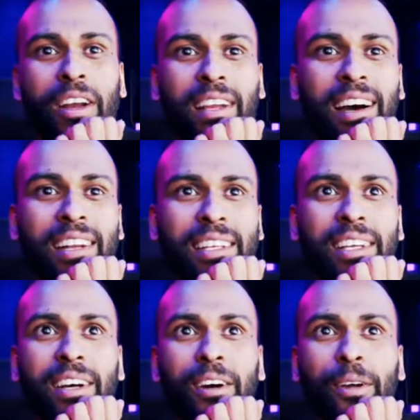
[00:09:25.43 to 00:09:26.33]

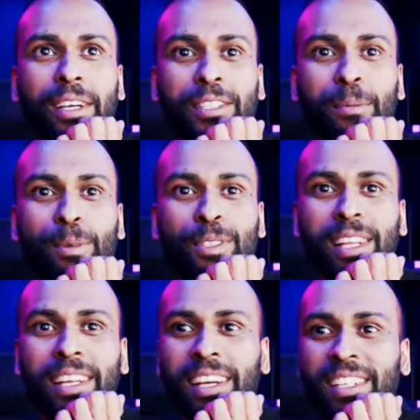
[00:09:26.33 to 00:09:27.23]
Okay, someone's
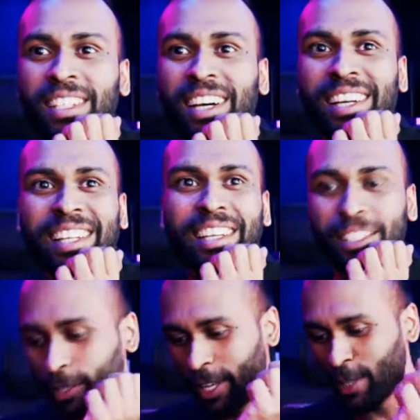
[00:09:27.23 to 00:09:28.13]
telling us can't hear.
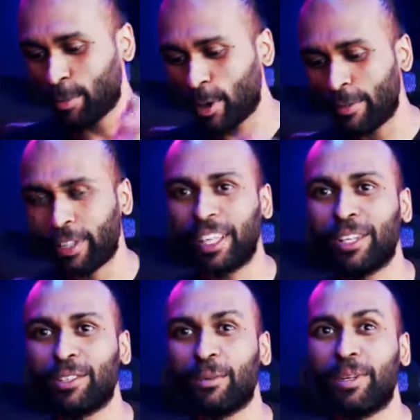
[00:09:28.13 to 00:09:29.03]
So that's perfect. Thank
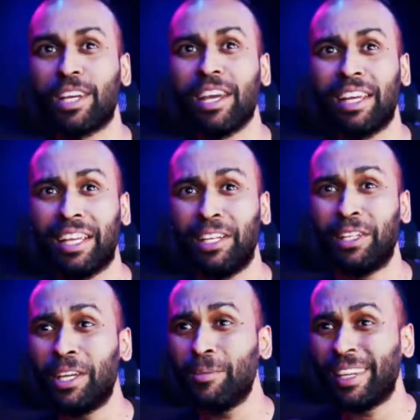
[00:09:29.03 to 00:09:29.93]
you so much. Can you
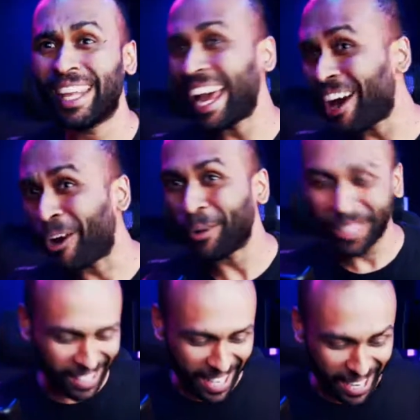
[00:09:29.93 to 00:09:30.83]
hear me now?
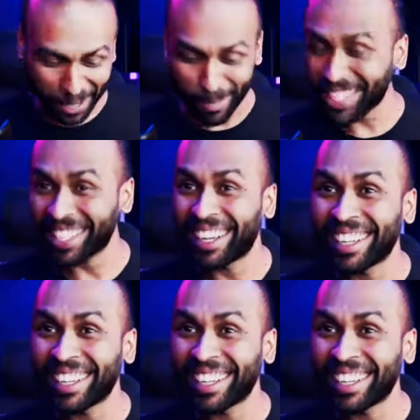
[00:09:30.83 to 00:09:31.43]
Is that any better?